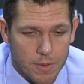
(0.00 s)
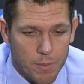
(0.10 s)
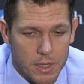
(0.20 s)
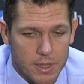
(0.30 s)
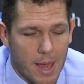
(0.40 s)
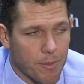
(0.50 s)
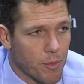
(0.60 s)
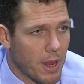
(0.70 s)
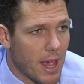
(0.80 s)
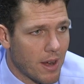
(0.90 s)

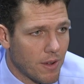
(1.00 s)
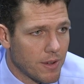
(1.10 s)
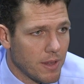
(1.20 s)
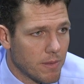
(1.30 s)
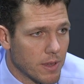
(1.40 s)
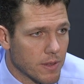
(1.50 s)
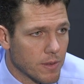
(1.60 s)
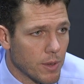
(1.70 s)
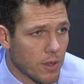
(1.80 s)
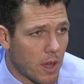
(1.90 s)
mishaps we had on
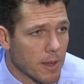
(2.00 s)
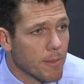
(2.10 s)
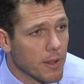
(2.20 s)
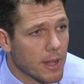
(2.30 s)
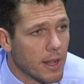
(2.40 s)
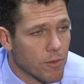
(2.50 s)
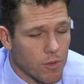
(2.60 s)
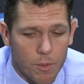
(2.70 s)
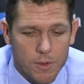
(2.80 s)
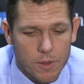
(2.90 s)
defense. And we talk about that. There's
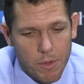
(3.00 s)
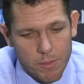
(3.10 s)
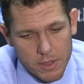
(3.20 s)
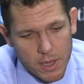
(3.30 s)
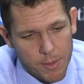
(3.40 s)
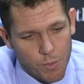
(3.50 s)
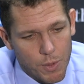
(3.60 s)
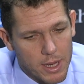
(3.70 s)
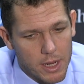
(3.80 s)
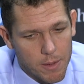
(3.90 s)
always going to be mishaps, and
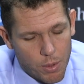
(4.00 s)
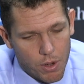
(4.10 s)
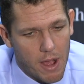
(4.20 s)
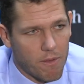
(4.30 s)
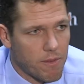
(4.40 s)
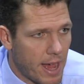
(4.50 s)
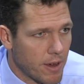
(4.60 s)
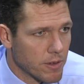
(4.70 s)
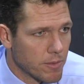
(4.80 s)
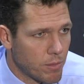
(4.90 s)
we need to put out
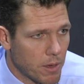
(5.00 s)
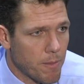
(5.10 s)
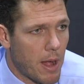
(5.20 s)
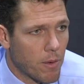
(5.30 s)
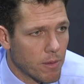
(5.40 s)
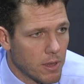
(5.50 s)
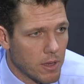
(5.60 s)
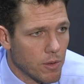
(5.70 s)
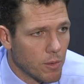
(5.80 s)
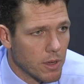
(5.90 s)
fires, put them out,
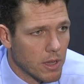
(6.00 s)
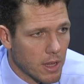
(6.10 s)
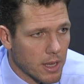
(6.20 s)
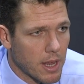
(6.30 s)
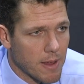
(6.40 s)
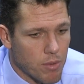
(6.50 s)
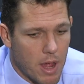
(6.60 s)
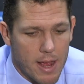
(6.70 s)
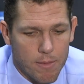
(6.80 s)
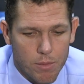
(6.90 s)
and do it, like take
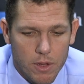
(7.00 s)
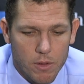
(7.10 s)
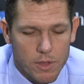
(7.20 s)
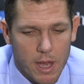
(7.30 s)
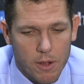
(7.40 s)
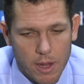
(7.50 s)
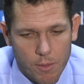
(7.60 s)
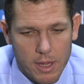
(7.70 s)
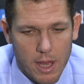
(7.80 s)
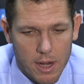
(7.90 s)
pride in putting those out. Now
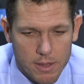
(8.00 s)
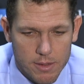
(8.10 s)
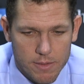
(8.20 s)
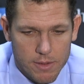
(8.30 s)
we got to